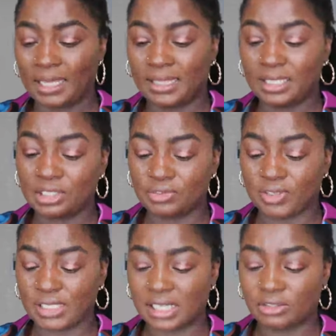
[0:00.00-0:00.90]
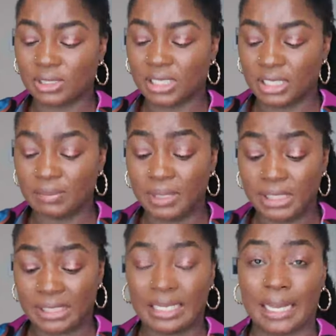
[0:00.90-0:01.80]
This dress, actually,
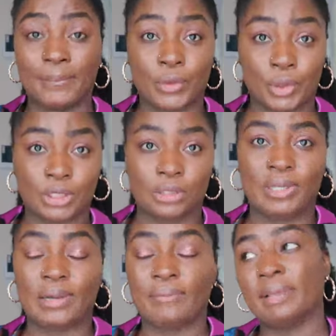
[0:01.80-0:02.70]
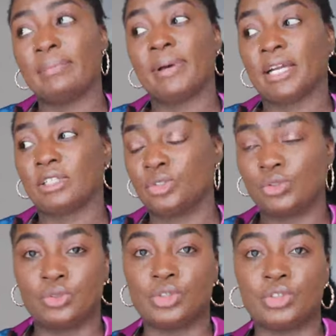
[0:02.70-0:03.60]
immediately I bought, when I went back
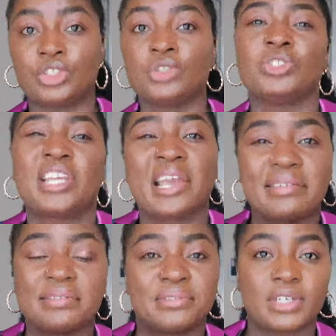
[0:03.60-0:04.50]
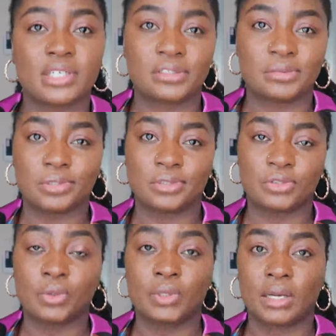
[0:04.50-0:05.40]
to just to check on the dress, it was
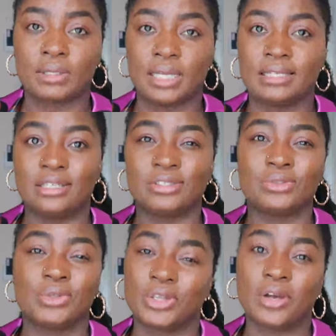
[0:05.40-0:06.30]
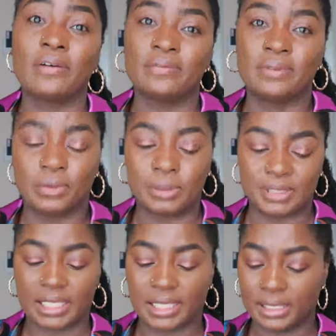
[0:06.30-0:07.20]
sold out and they just took it off the
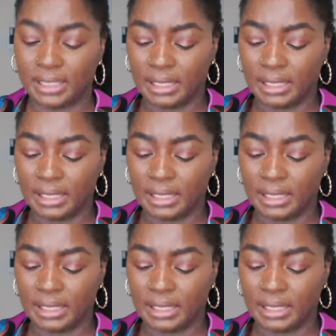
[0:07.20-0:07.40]
website.